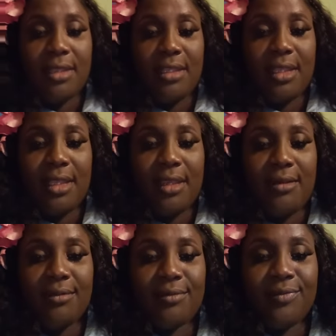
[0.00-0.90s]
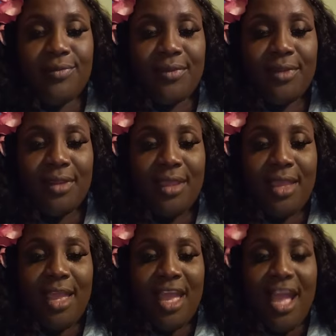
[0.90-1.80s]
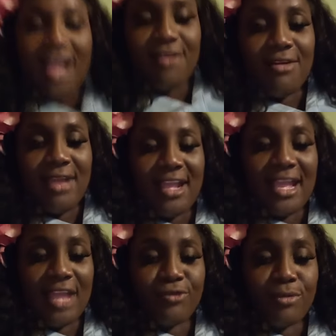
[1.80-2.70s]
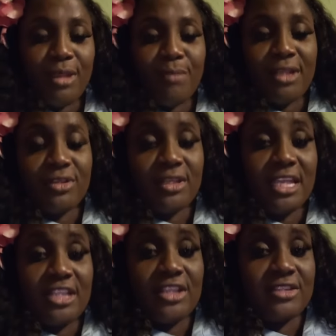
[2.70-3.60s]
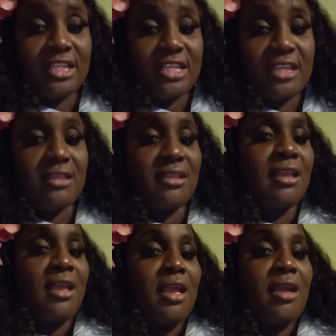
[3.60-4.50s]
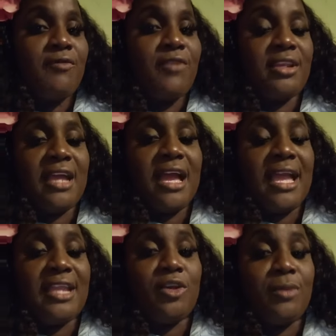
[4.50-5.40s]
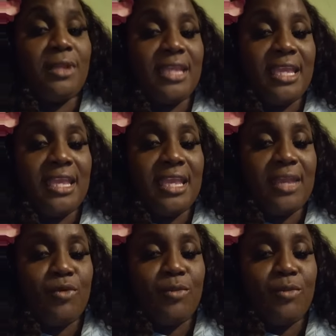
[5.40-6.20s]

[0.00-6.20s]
Yeah. All right, guys. Remember to get your ticket for the IWAA